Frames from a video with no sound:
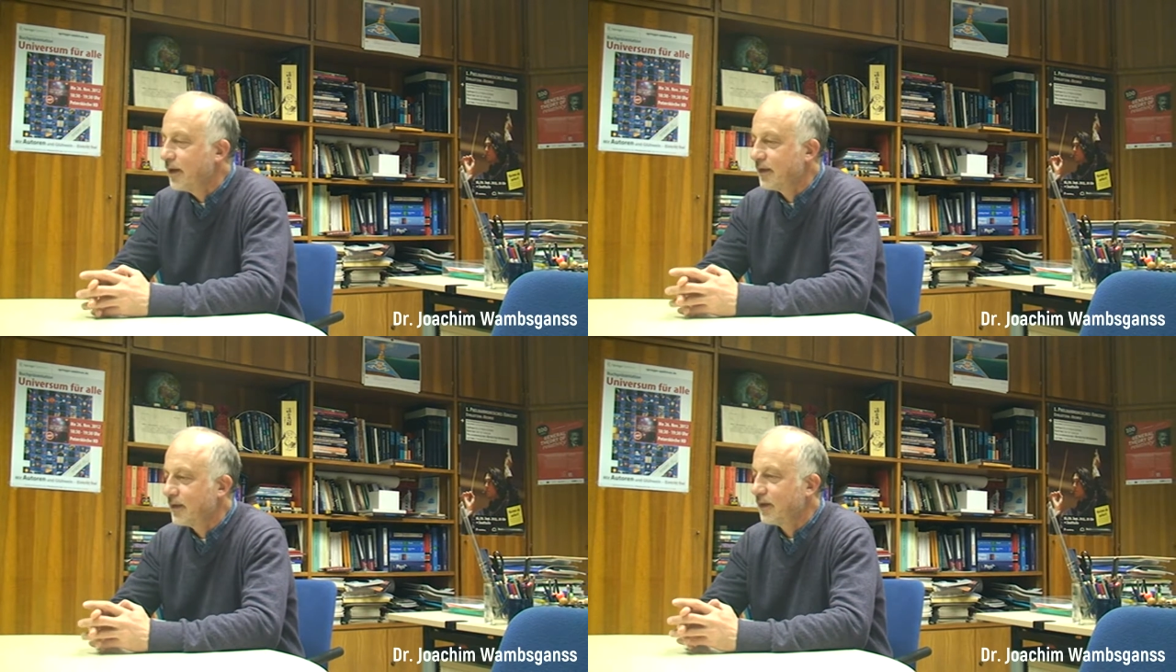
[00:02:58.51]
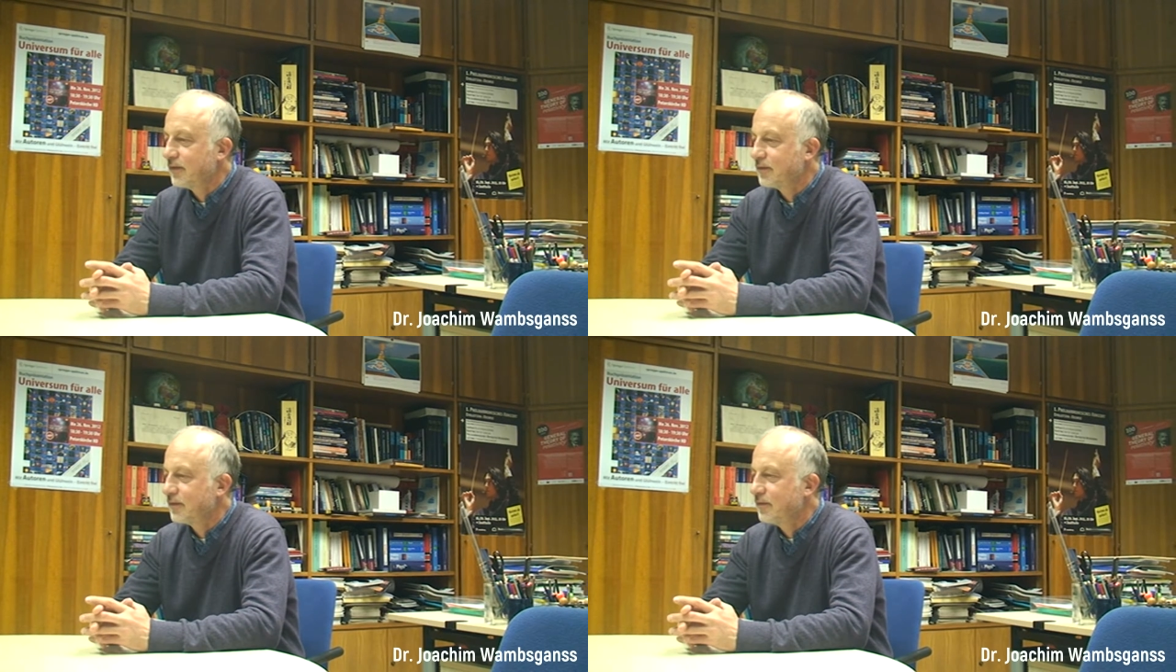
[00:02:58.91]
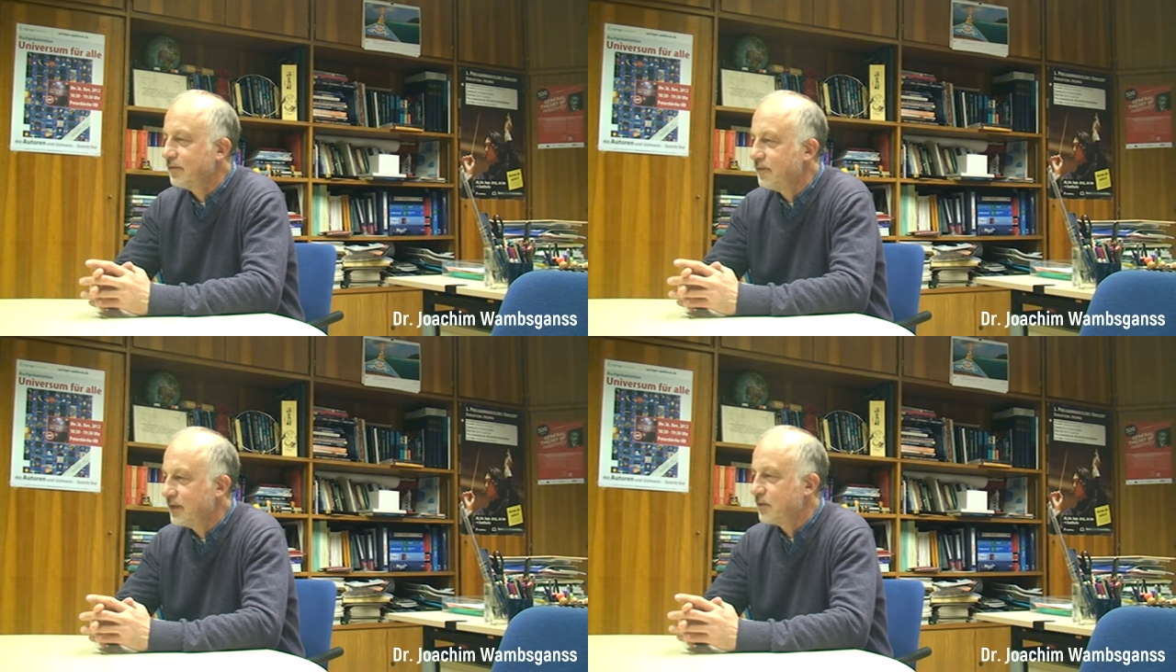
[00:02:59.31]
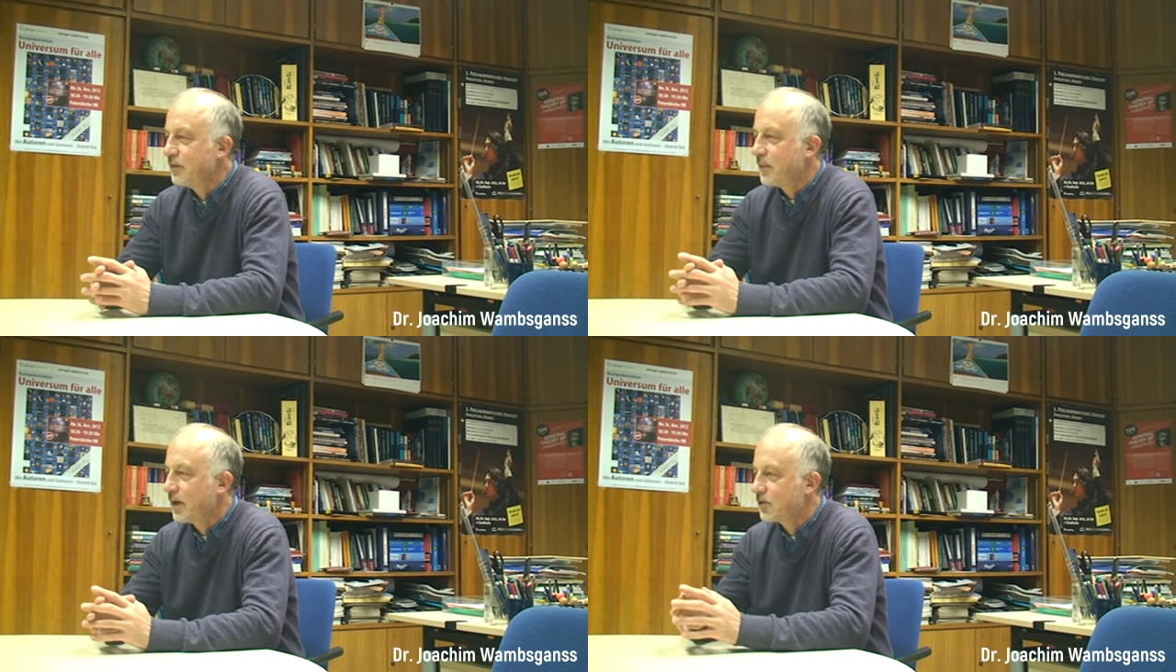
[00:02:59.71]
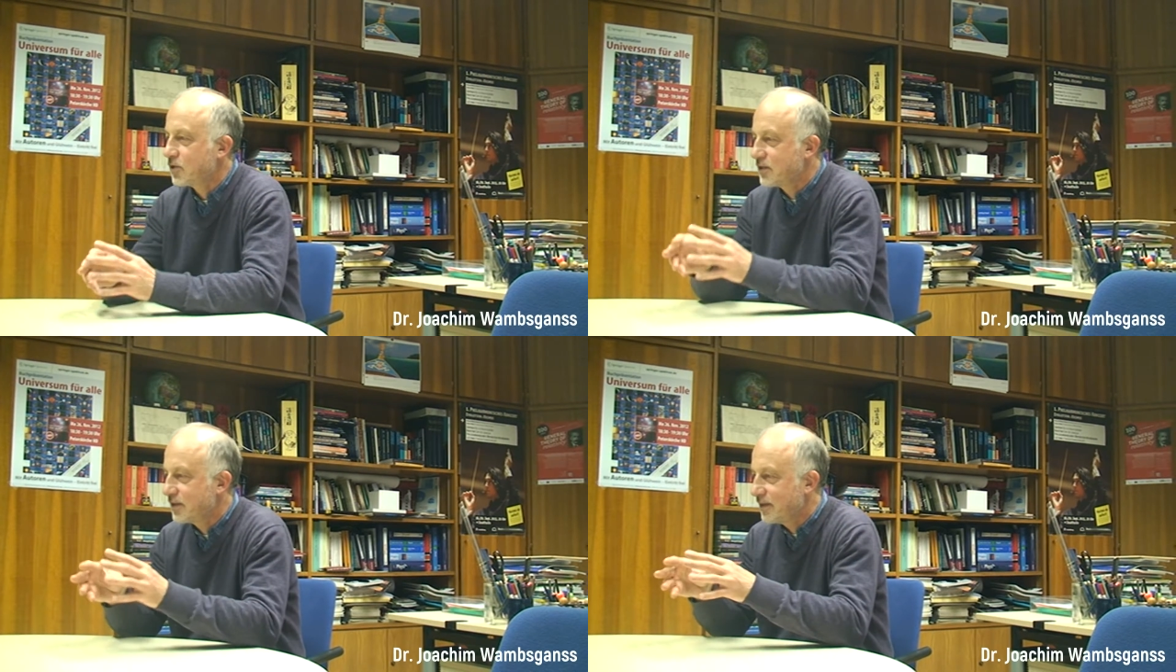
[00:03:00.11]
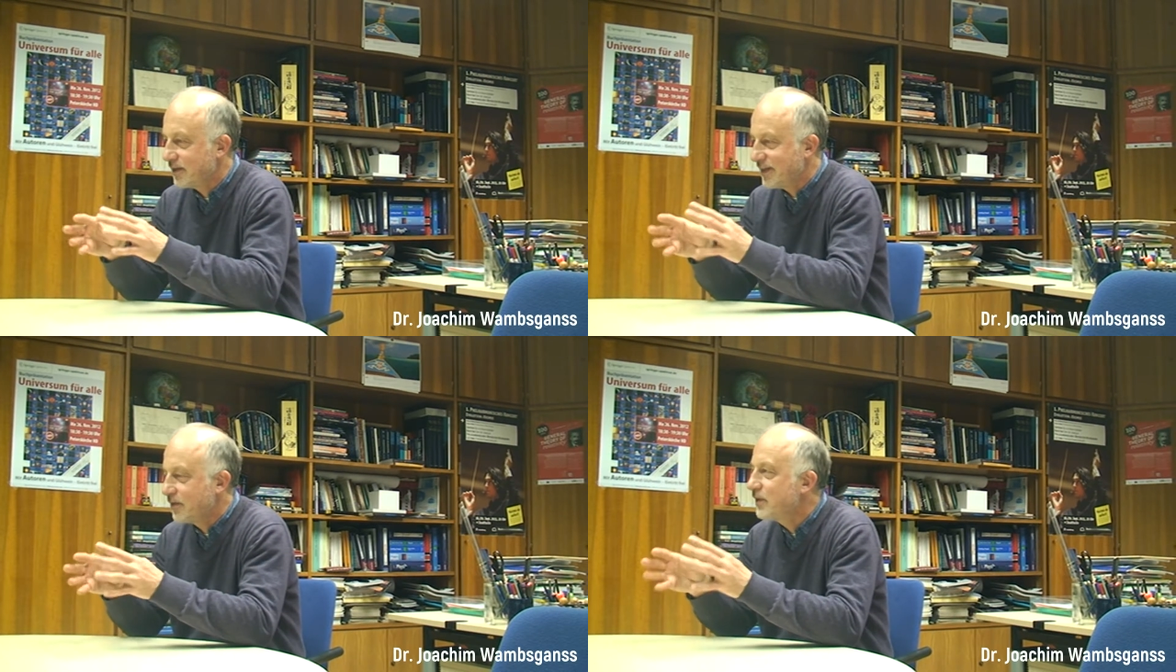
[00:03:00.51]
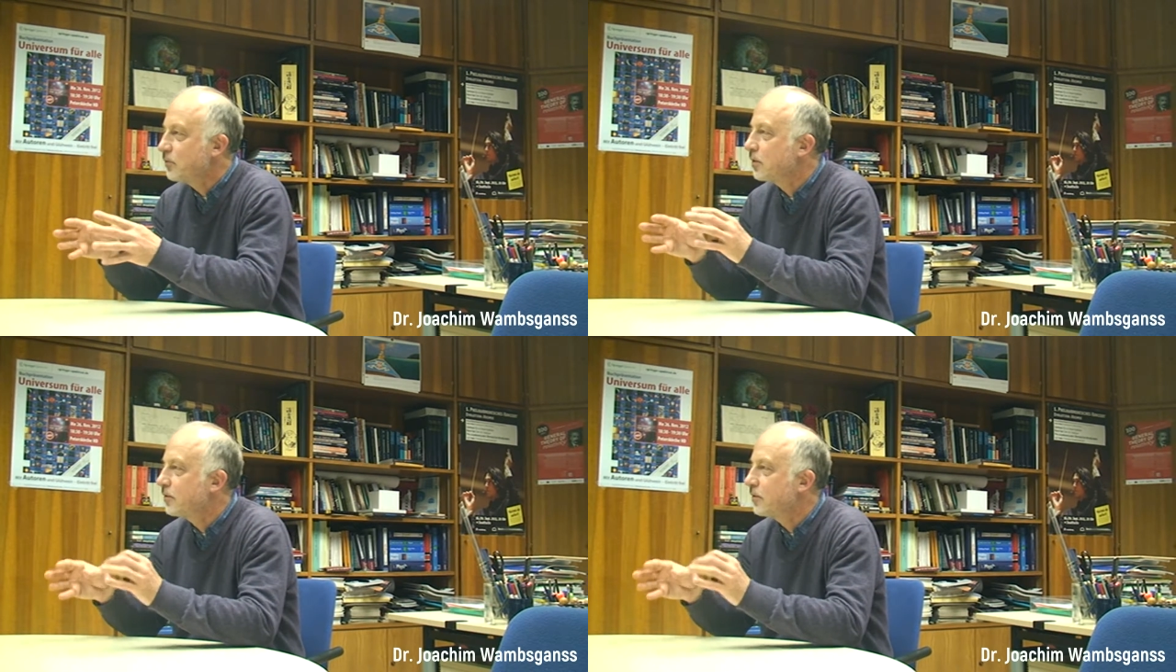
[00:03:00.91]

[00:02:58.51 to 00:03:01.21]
it takes very much individual